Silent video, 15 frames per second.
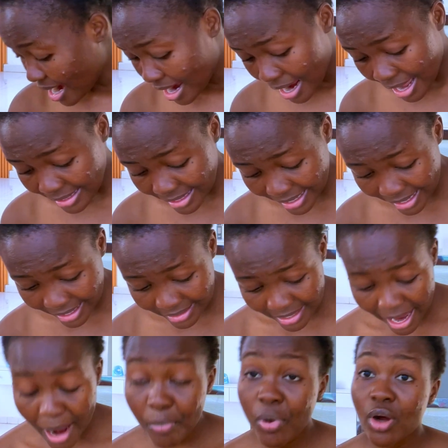And again,
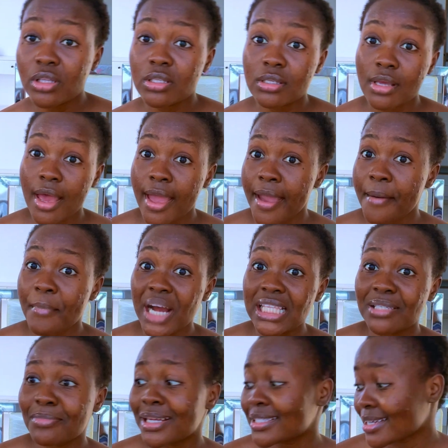I bought a
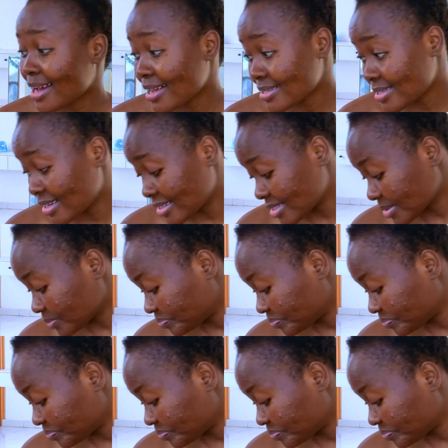mathematical set.